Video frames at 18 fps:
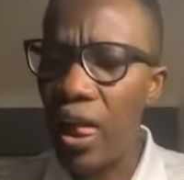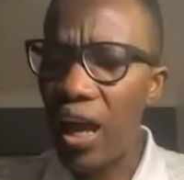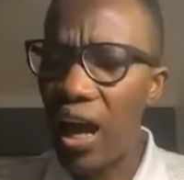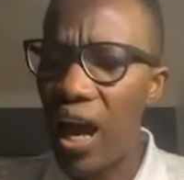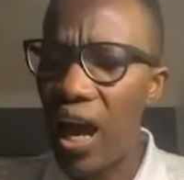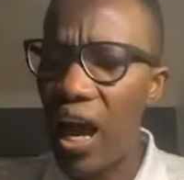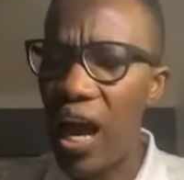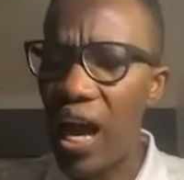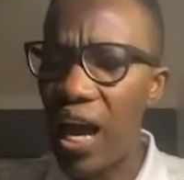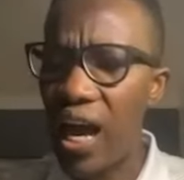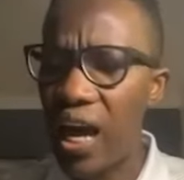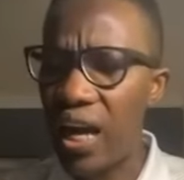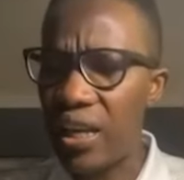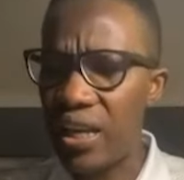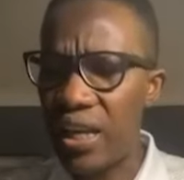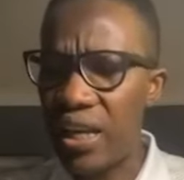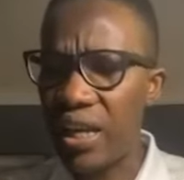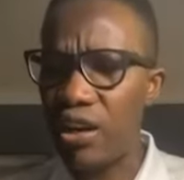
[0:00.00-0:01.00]
Ah,
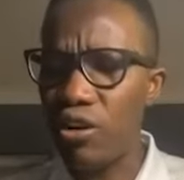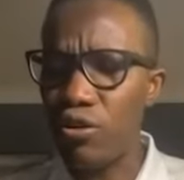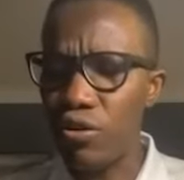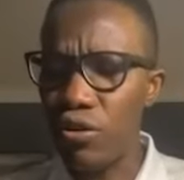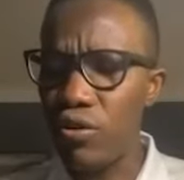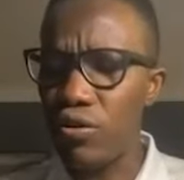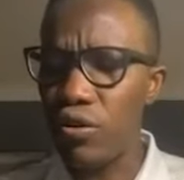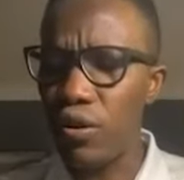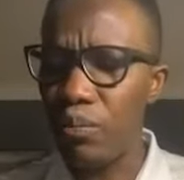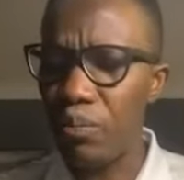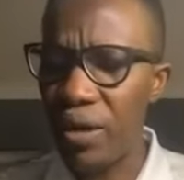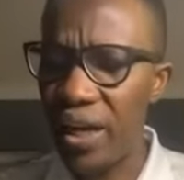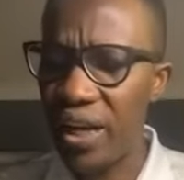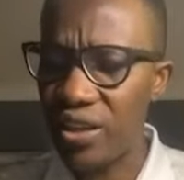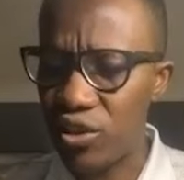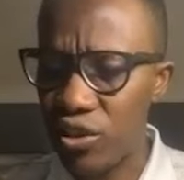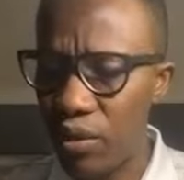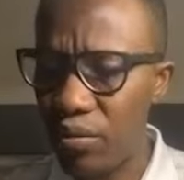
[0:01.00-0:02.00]
Le Corondo
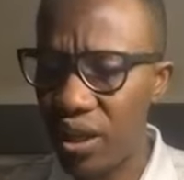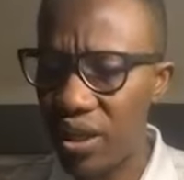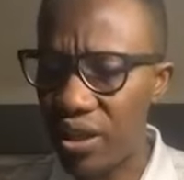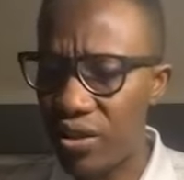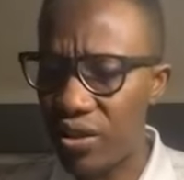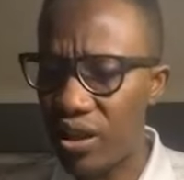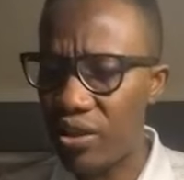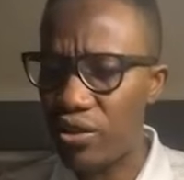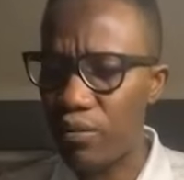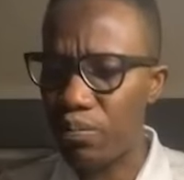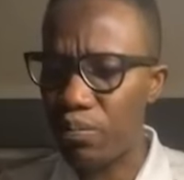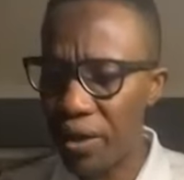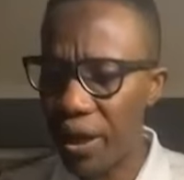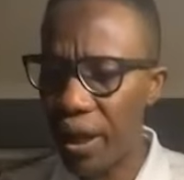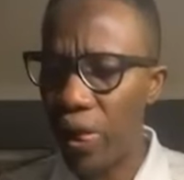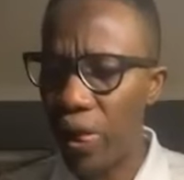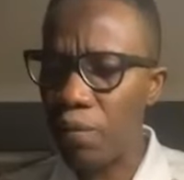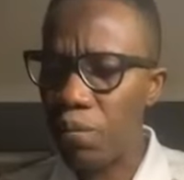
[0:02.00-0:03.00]
Bay. Somebody, you need to
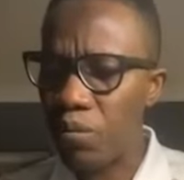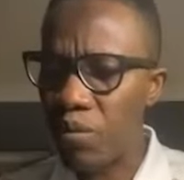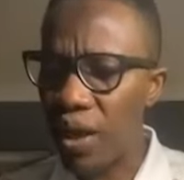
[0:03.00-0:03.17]
pray